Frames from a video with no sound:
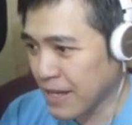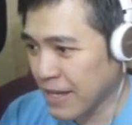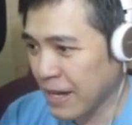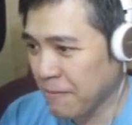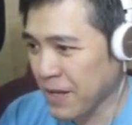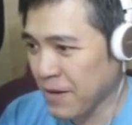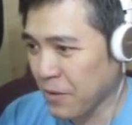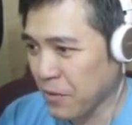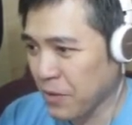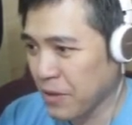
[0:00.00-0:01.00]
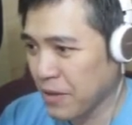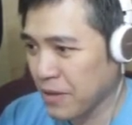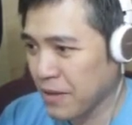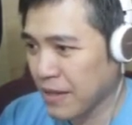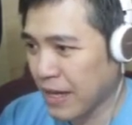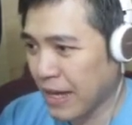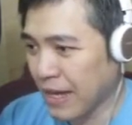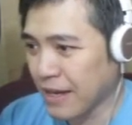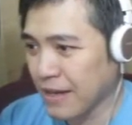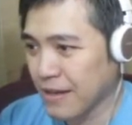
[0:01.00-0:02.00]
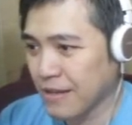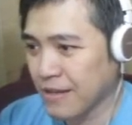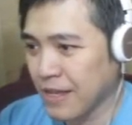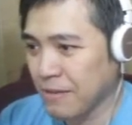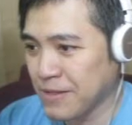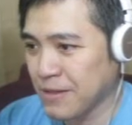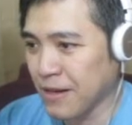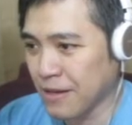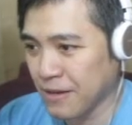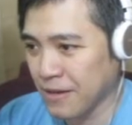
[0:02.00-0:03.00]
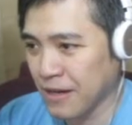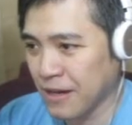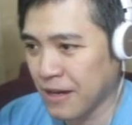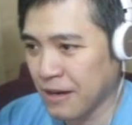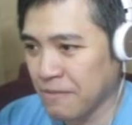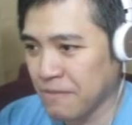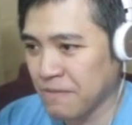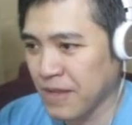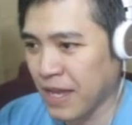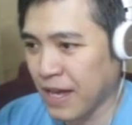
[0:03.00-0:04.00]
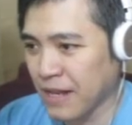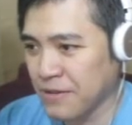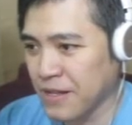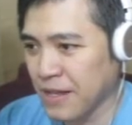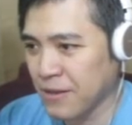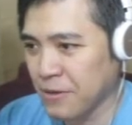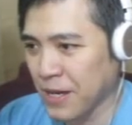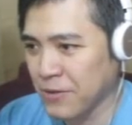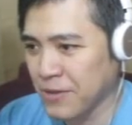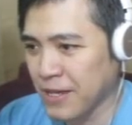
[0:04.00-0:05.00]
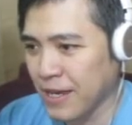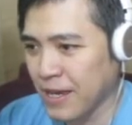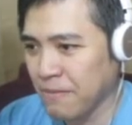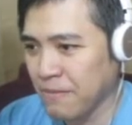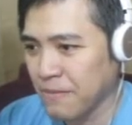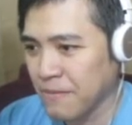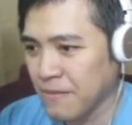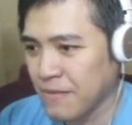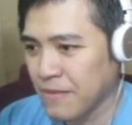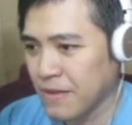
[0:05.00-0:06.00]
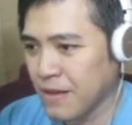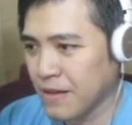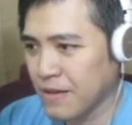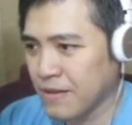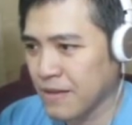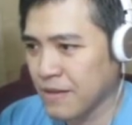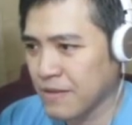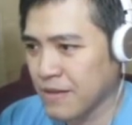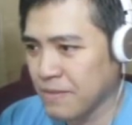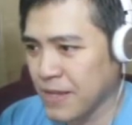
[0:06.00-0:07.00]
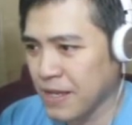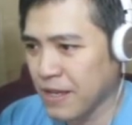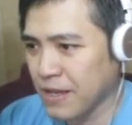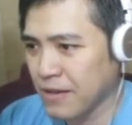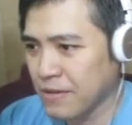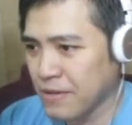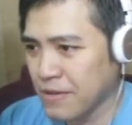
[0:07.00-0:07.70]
Canopy growth. Aha. Table stock. Yeah, I'll read that on my own time. There's something here.